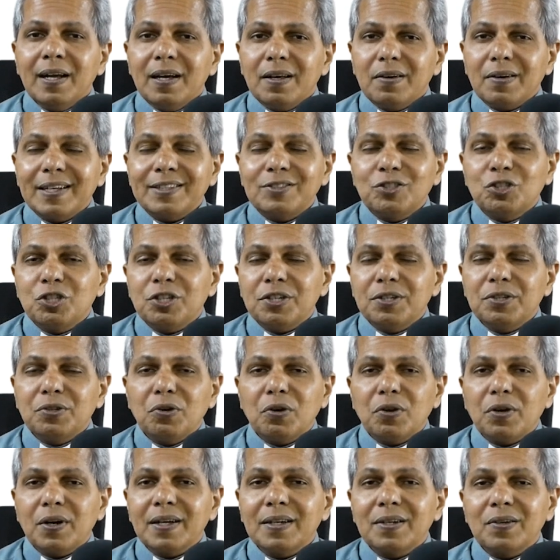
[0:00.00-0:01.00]
wretched,
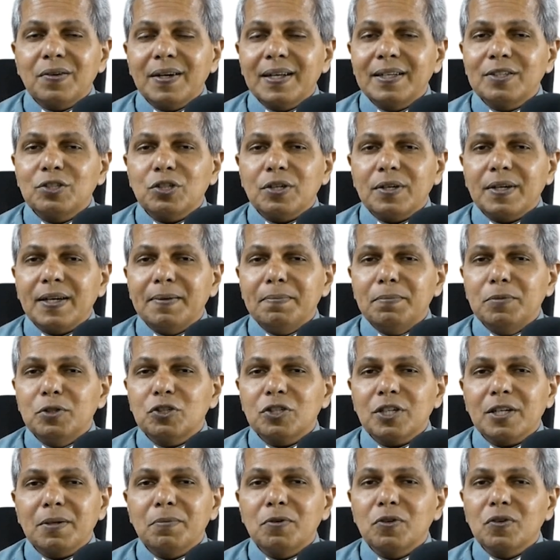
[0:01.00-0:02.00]
or a creature, a
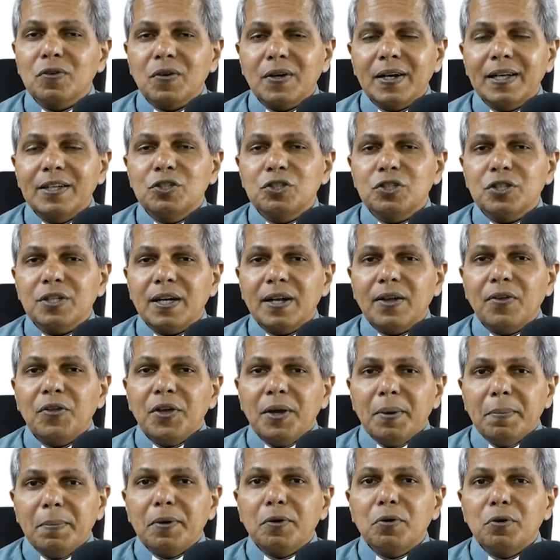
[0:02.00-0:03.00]
miserable creature,
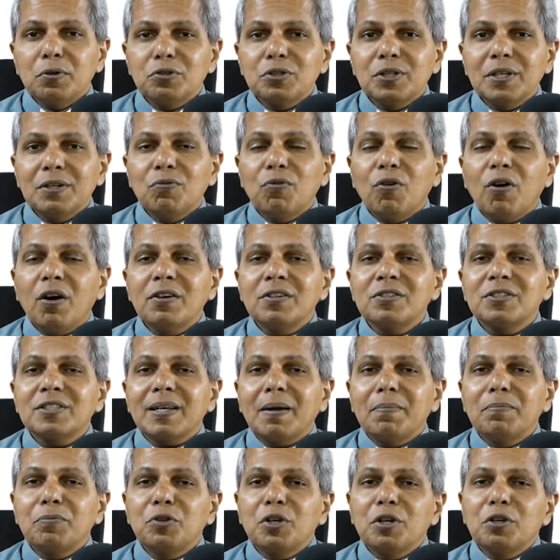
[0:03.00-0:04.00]
because he wants
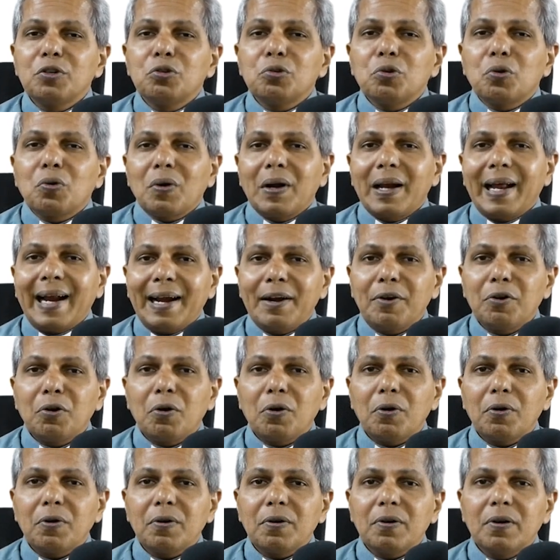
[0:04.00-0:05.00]
something to clad
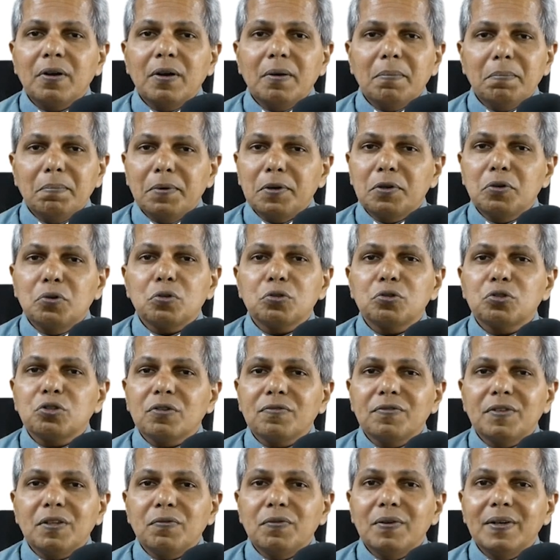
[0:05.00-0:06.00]
on because of
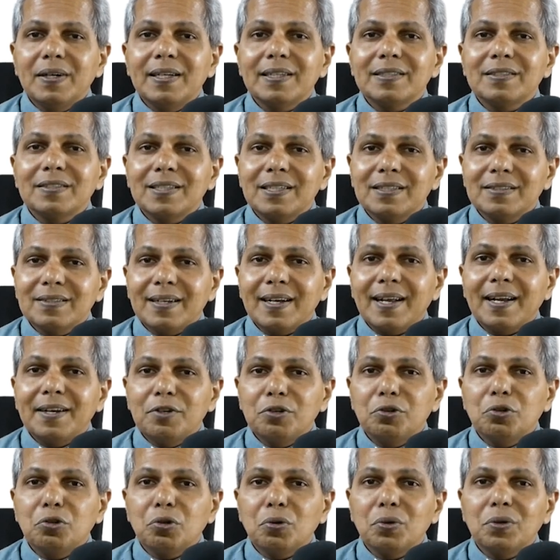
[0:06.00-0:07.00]
the winter season. And
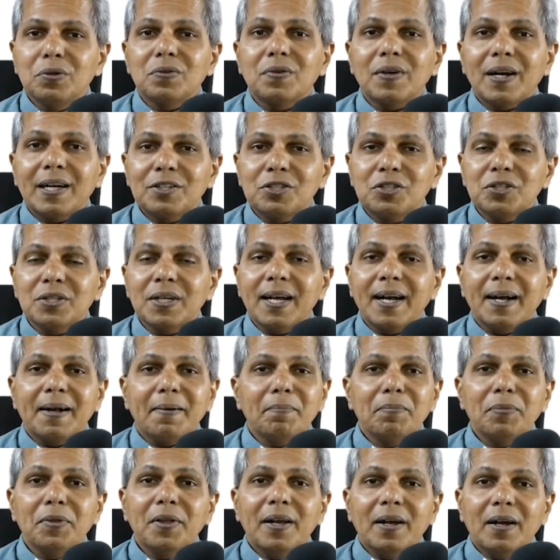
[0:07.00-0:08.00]
in Russia,
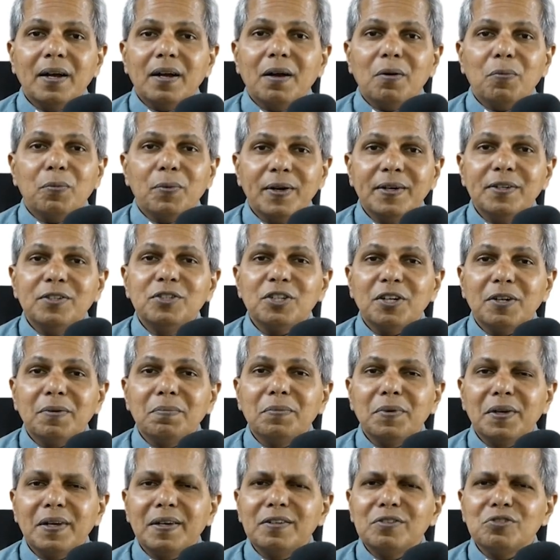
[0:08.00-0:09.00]
winter
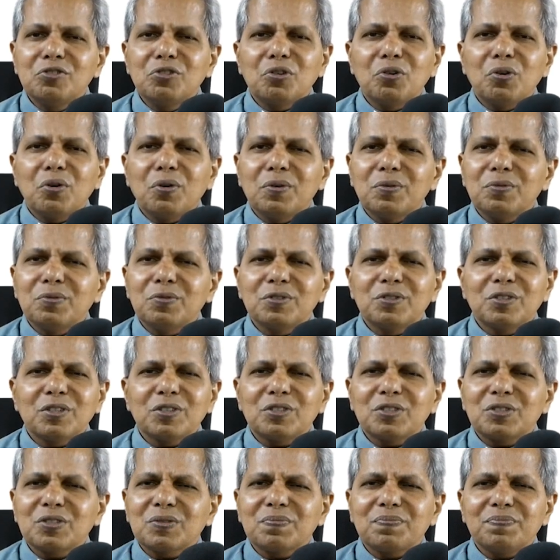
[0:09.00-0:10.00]
means this
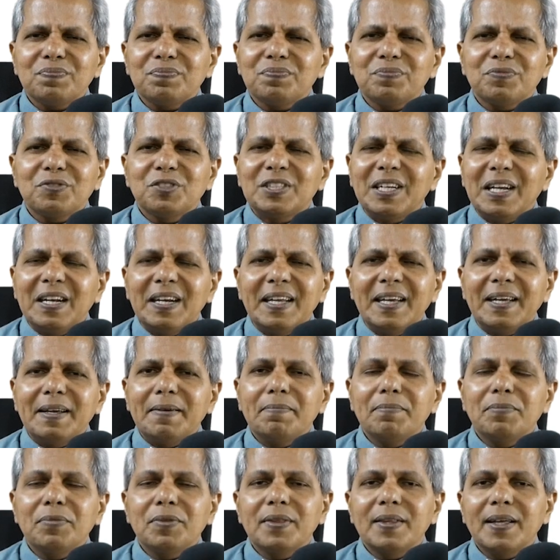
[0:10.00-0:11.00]
is chilly.
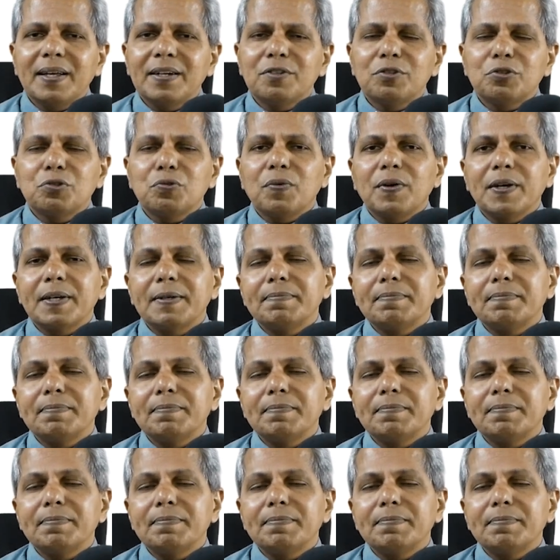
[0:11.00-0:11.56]
That's why.